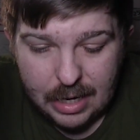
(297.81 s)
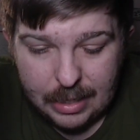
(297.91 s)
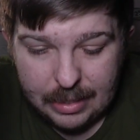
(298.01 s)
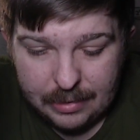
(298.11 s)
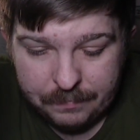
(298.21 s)

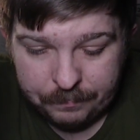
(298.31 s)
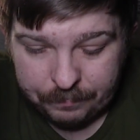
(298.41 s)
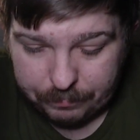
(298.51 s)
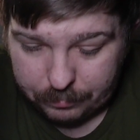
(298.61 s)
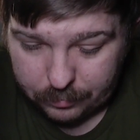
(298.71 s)

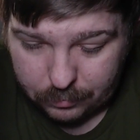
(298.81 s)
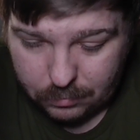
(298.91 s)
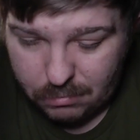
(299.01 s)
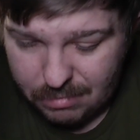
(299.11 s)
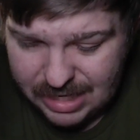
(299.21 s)
Um,
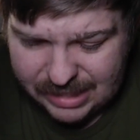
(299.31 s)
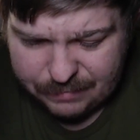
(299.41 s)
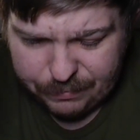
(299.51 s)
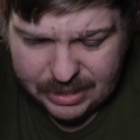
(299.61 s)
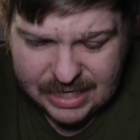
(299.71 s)

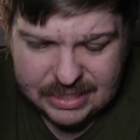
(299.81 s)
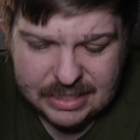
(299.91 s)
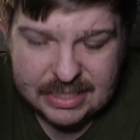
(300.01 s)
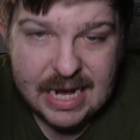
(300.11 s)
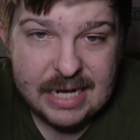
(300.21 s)
as for K
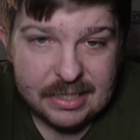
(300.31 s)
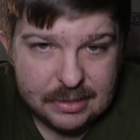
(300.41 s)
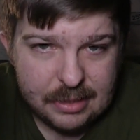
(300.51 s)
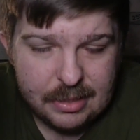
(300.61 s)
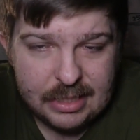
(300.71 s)

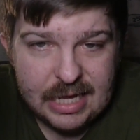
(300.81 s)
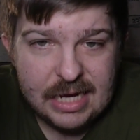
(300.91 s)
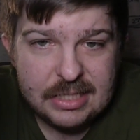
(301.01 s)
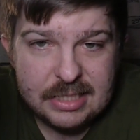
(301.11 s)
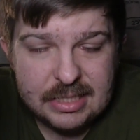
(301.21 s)
State,
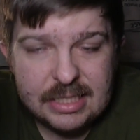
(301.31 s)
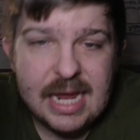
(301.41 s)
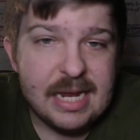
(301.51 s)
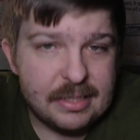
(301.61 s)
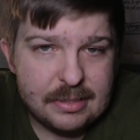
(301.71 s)
K
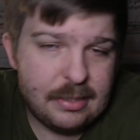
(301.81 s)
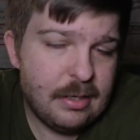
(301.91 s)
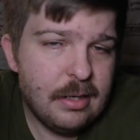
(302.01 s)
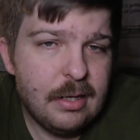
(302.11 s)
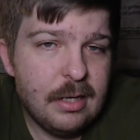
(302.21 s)
State